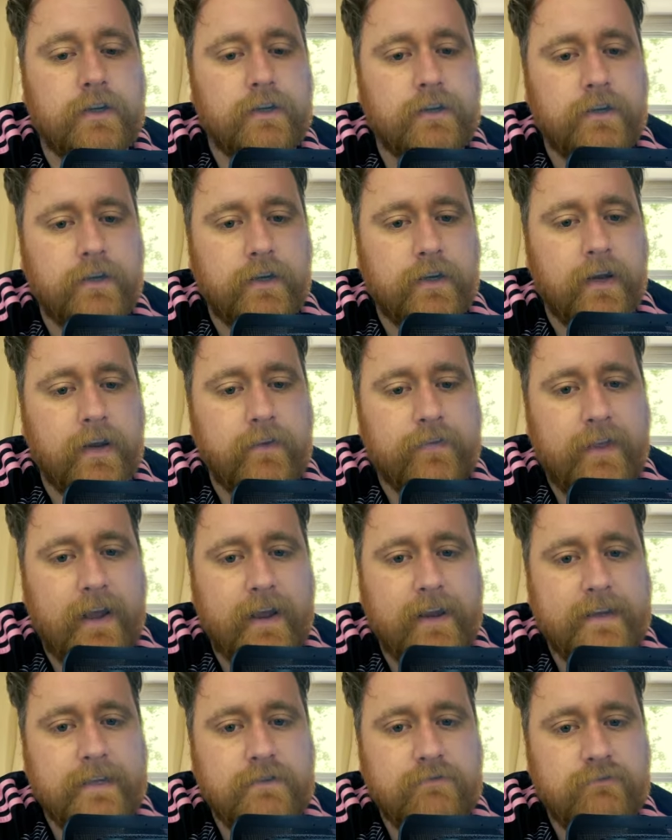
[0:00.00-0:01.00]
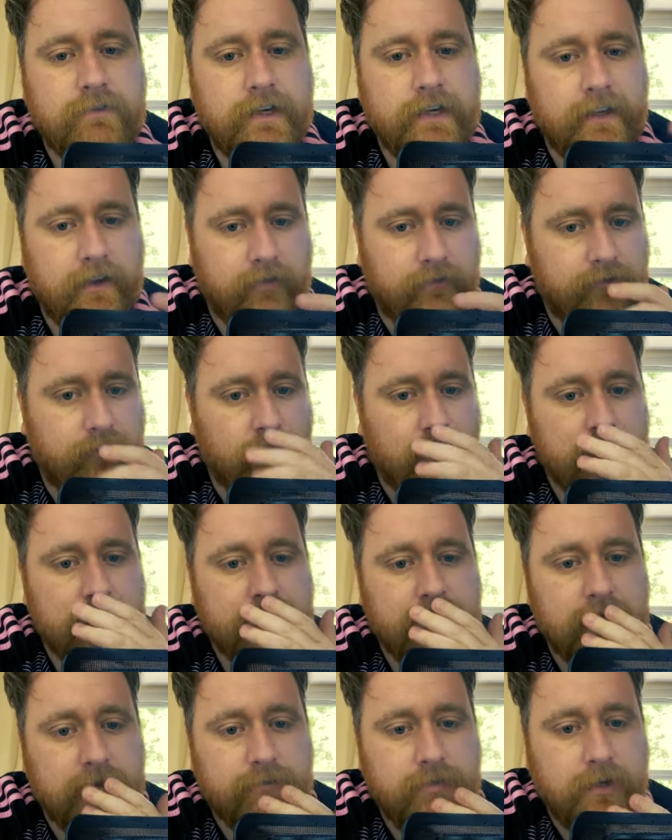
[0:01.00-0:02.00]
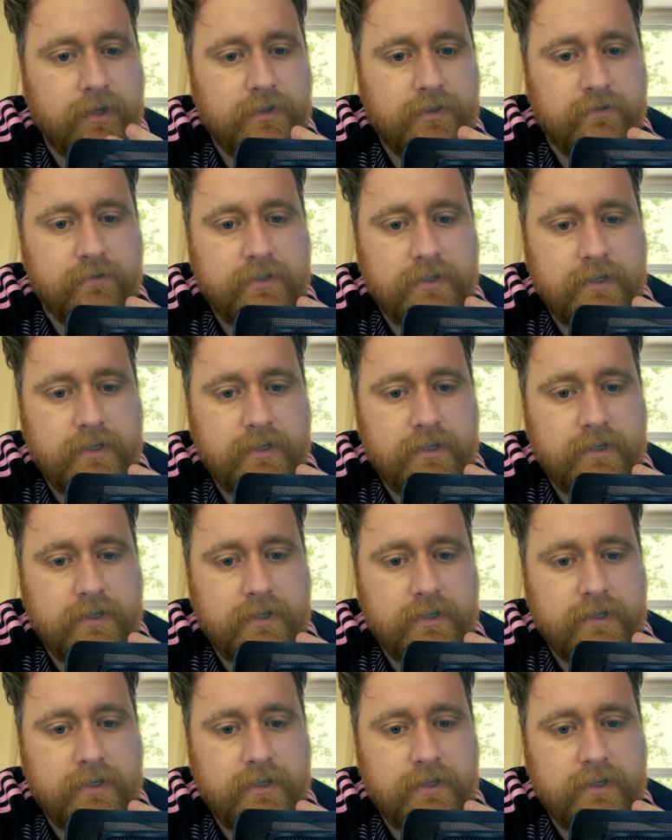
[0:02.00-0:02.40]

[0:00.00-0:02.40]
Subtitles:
You know, that is really unfortunate, because obviously